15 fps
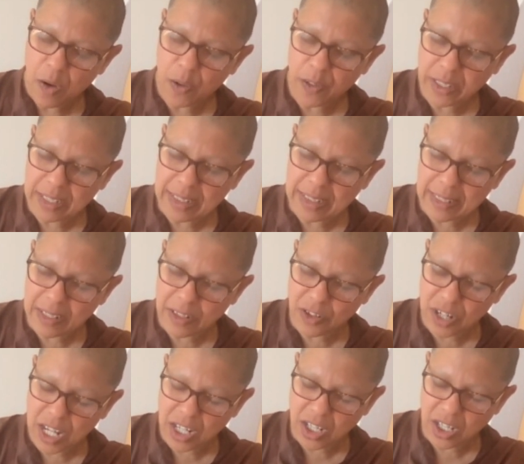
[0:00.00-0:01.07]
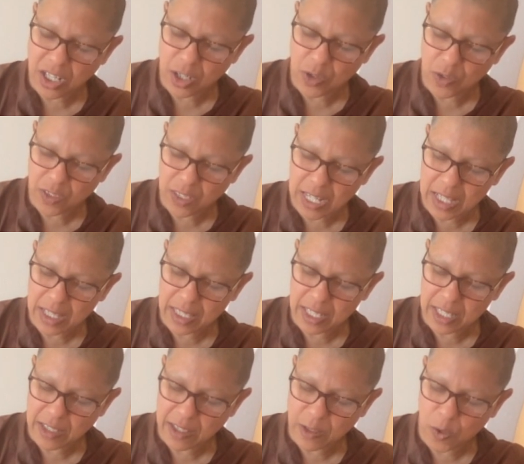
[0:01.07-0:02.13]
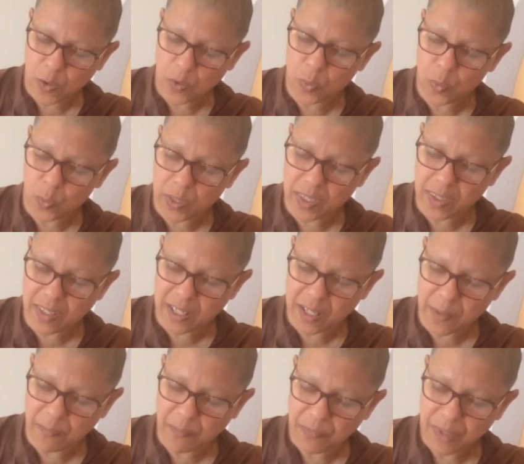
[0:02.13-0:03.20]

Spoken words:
on concentration or stillness, on wisdom,